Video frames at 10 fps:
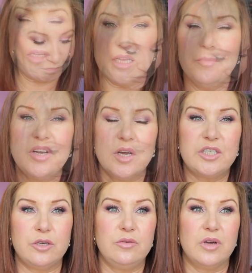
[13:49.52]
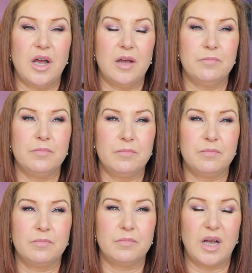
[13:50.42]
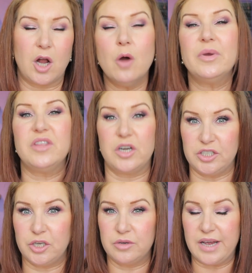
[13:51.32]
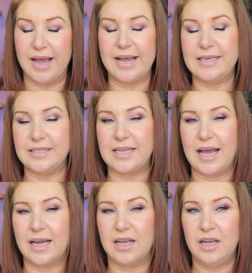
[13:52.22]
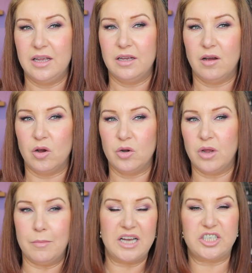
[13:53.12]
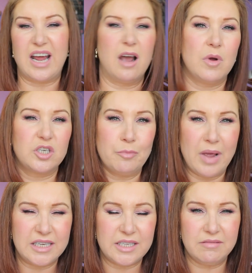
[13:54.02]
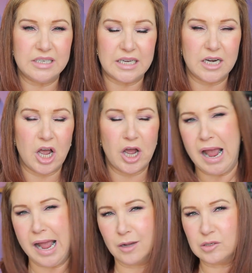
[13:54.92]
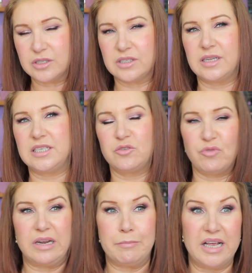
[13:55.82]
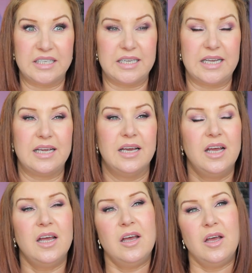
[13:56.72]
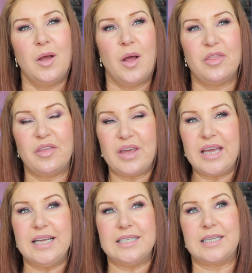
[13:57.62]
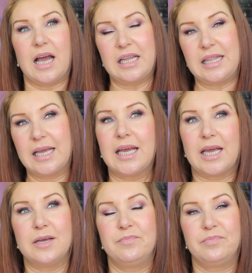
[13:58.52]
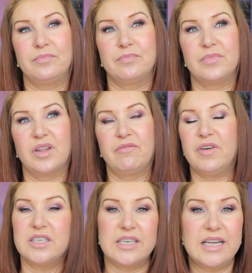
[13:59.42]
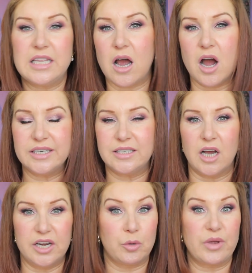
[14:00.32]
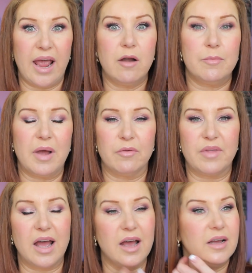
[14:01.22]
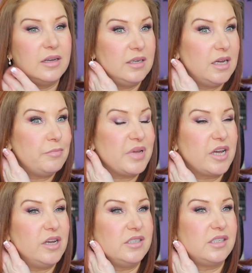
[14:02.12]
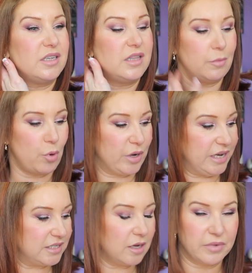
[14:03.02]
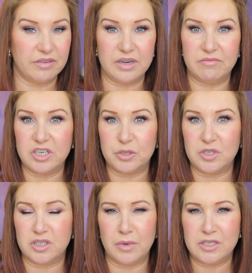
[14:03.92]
Something I do, a comment that I do get is that, imagine how much mess there is in her house. This is really messy. The thing is, I think, firstly, I don't care about that, because the point is I'm giving enrichment to my